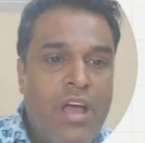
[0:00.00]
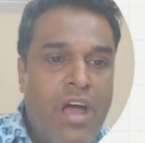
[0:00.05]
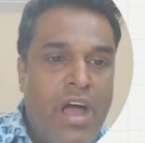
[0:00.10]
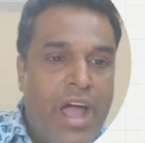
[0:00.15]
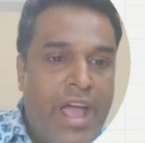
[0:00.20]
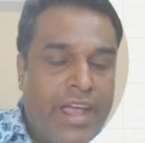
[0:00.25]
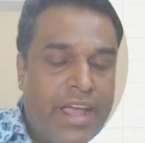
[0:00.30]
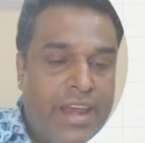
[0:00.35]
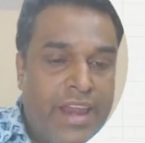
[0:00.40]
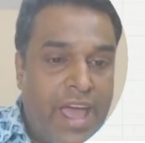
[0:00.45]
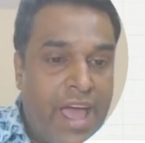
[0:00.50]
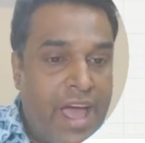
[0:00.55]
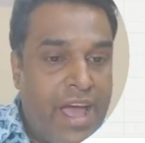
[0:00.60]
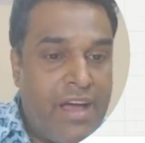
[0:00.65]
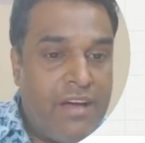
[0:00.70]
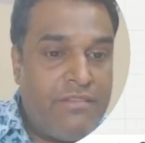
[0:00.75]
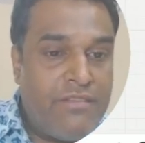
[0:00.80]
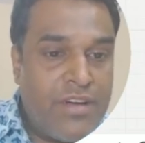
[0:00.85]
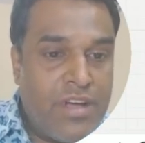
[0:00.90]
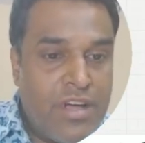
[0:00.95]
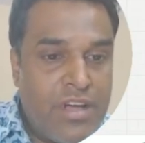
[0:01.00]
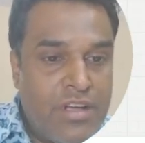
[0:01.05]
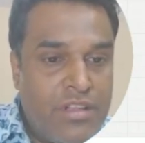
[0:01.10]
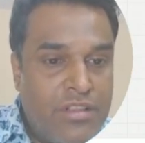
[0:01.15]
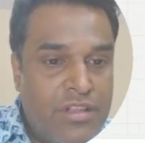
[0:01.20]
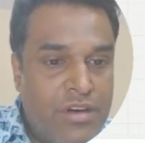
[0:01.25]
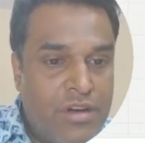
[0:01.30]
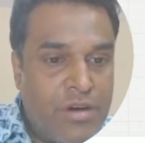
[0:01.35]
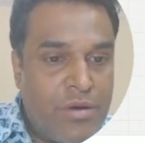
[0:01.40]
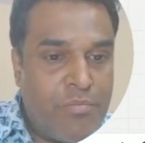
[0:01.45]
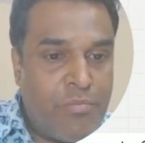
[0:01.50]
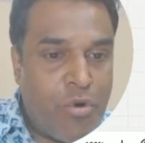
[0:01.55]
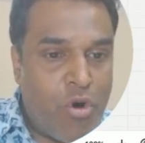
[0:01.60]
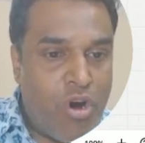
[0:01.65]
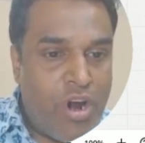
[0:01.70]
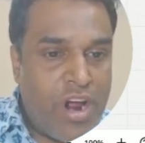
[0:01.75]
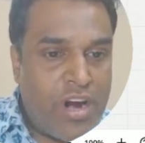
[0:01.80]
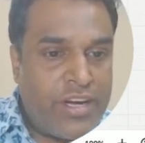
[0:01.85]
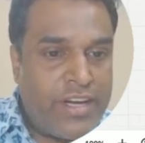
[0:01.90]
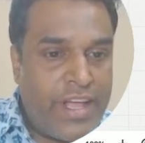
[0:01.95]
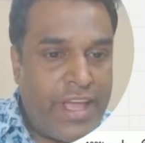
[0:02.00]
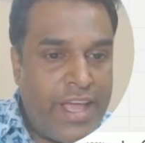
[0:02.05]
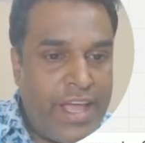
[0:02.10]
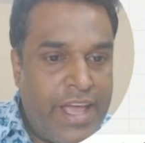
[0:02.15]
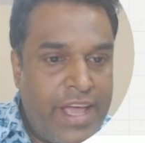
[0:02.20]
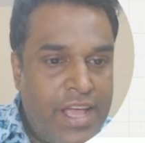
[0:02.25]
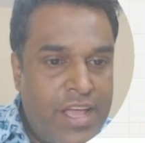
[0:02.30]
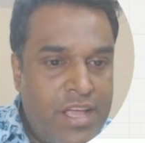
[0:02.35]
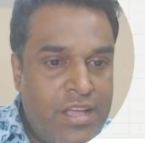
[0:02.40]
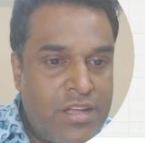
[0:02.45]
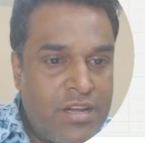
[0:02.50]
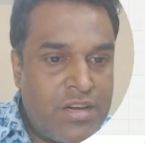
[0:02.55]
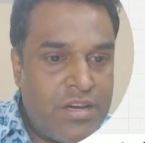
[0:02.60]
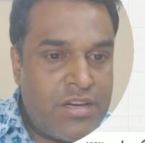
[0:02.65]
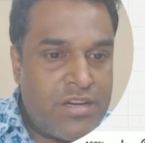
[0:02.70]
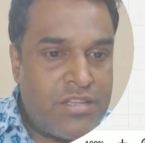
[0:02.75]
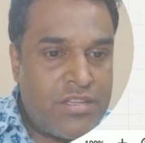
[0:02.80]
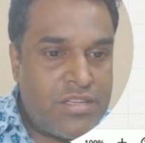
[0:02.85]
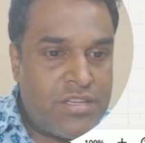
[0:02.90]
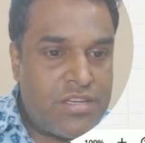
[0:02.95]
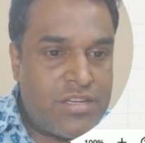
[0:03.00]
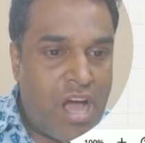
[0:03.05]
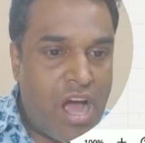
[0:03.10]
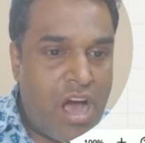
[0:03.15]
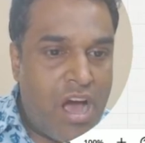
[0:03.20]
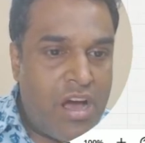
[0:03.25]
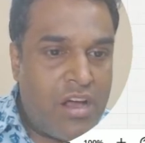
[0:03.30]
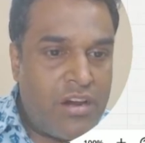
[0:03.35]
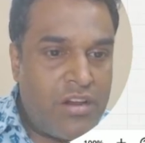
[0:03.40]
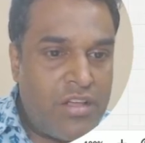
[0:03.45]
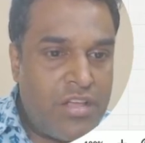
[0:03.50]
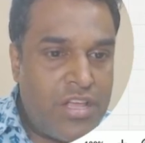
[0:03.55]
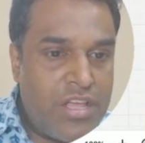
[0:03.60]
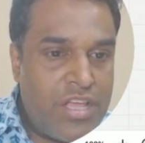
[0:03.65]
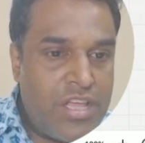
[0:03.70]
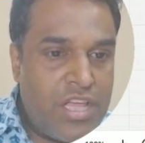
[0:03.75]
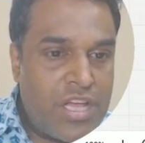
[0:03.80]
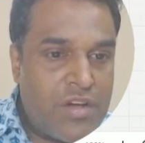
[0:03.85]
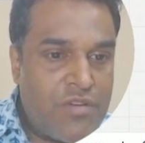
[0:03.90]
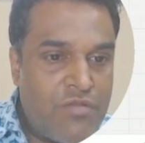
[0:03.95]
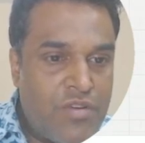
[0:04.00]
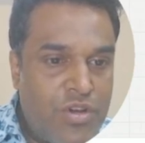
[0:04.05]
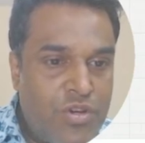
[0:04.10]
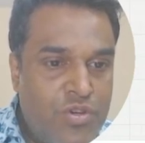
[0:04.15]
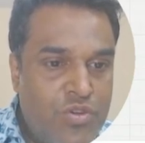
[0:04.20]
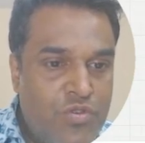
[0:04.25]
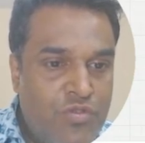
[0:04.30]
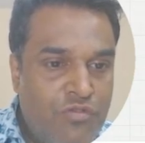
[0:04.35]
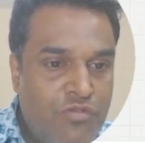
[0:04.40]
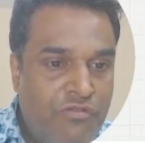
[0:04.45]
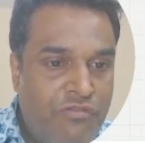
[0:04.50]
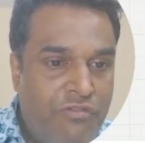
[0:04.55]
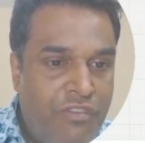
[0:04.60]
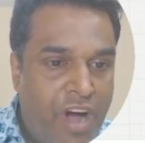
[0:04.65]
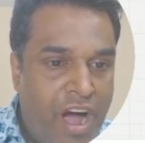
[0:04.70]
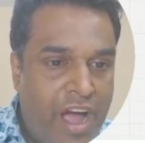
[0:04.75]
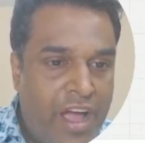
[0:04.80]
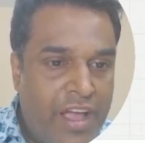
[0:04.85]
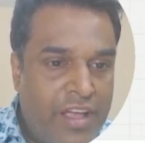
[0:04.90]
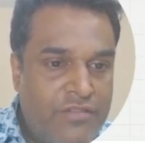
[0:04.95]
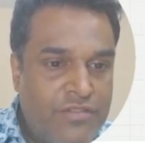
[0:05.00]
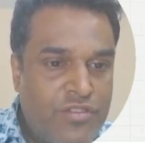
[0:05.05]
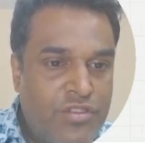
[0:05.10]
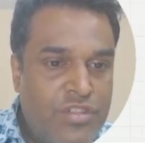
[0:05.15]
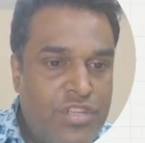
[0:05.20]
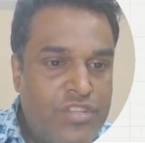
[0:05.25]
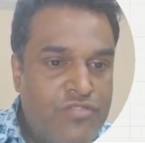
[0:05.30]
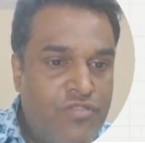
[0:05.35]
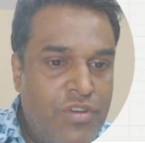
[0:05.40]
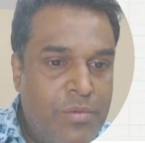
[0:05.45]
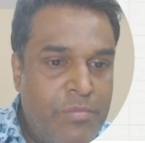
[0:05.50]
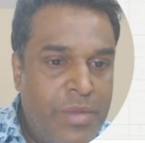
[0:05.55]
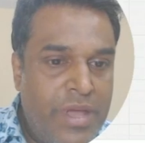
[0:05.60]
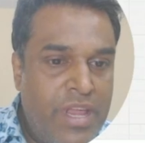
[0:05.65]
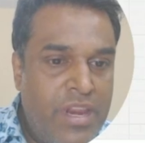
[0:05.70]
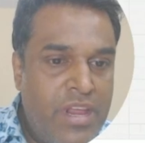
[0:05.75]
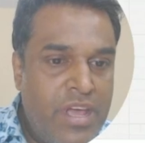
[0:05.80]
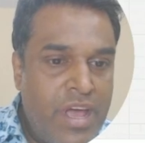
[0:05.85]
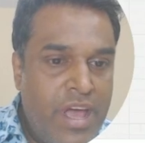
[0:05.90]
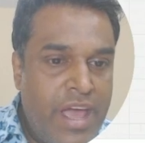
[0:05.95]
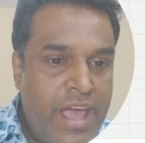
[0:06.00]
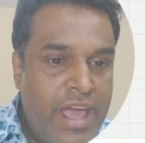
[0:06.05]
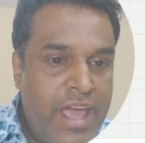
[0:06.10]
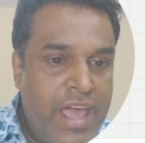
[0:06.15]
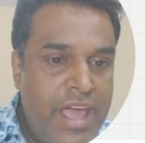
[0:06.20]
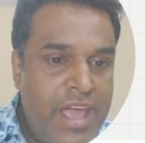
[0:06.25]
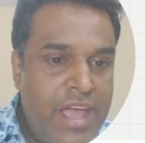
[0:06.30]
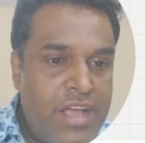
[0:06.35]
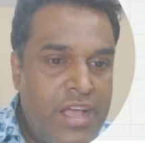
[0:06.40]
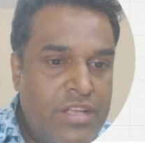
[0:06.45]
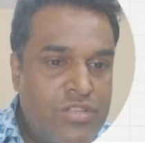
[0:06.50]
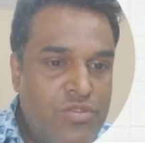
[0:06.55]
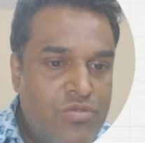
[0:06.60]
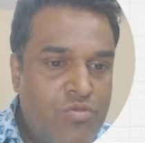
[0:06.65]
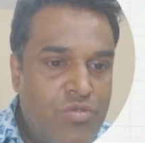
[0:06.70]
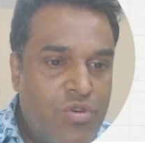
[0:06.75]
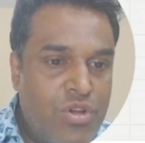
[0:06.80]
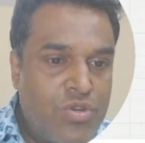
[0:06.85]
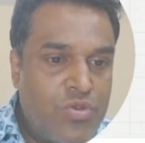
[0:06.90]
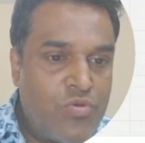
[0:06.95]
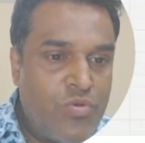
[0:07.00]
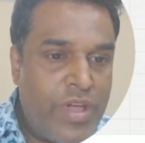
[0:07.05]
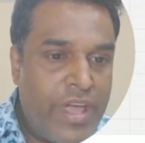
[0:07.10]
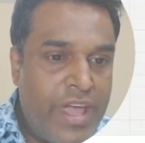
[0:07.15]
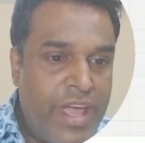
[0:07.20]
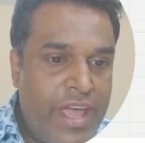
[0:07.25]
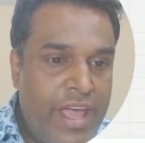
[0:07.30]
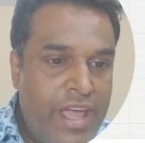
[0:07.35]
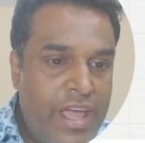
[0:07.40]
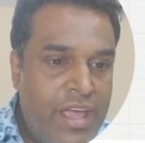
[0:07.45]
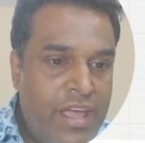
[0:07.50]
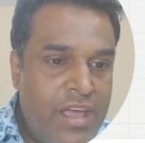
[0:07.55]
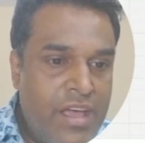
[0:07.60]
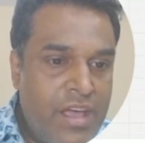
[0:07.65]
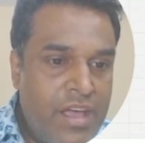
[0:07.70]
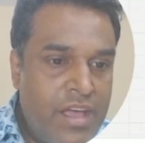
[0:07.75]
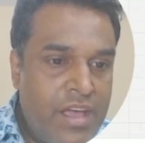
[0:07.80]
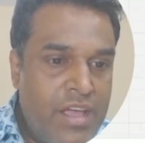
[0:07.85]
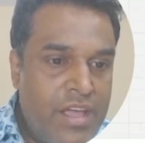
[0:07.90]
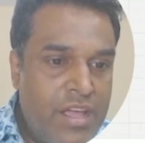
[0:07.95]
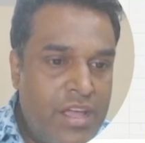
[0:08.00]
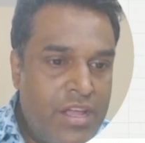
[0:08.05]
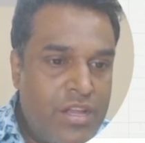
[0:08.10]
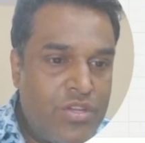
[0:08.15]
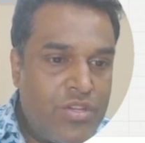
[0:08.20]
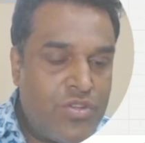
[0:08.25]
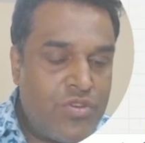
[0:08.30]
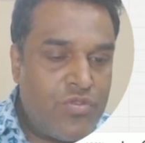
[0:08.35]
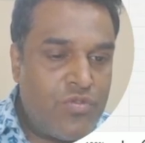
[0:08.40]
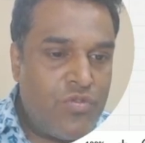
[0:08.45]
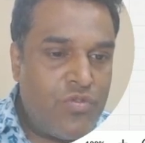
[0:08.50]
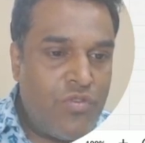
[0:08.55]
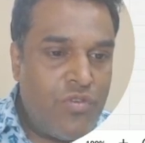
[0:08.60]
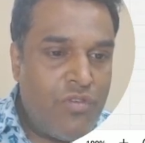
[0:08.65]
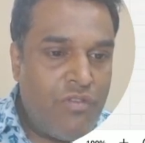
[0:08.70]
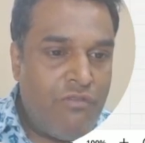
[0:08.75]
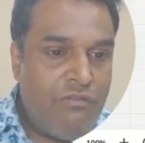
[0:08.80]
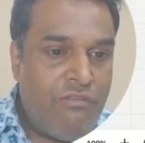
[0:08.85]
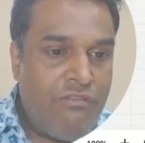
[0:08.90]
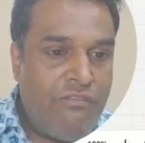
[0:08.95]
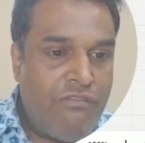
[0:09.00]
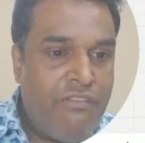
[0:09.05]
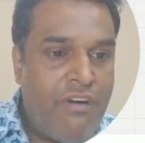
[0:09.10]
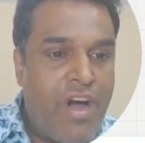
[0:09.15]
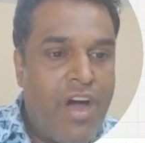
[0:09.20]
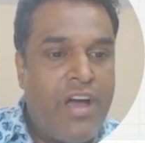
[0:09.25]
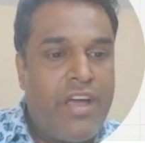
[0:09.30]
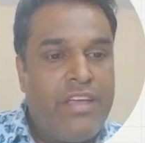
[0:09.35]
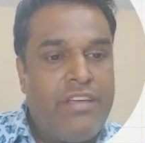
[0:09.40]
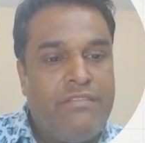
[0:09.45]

I can have the product a star equal to 5. So this will mean a is equal to a into 5.